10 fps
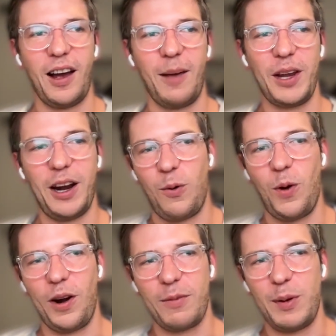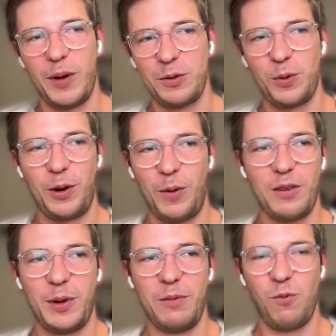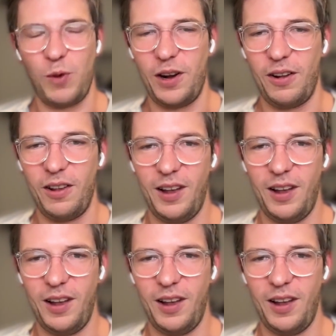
I mean, I don't want it to be a buzzword. I want it to be real.